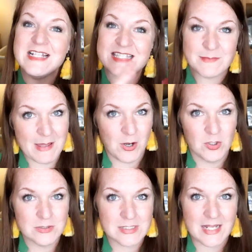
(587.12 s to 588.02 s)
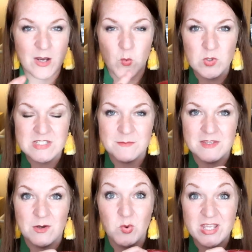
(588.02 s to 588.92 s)
it smells and I want
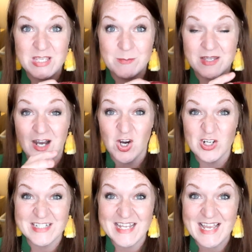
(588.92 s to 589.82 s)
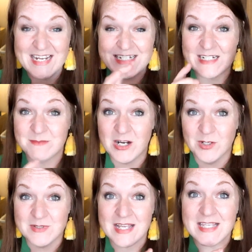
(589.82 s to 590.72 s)
something that will keep it all contained. And
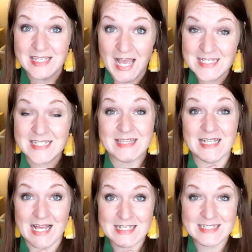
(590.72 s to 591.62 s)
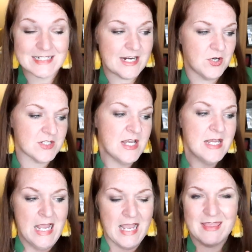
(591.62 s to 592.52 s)
Mary was like, yes, get the glass containers
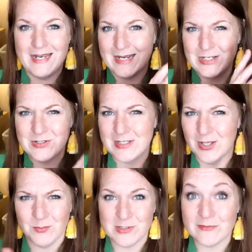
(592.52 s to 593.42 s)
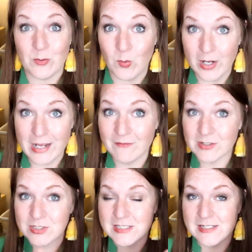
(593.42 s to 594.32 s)
and then I can use the other ones for
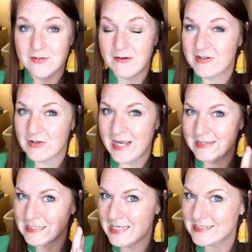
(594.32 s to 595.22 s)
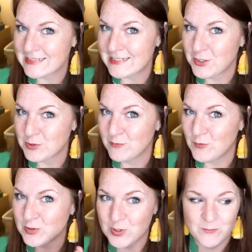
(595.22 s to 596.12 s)
whatever. So I've never had the glass containers
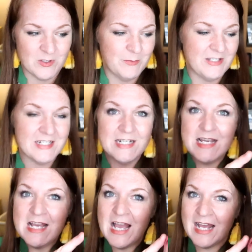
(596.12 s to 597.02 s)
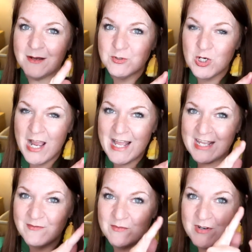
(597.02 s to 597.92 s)
before, so hopefully they'll be good. And I'm
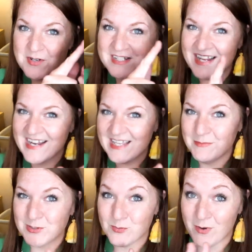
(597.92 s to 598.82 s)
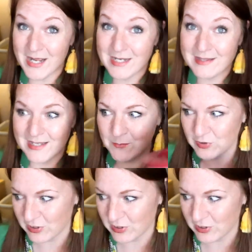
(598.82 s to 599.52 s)
trying, if you've noticed, to kind of keep this red theme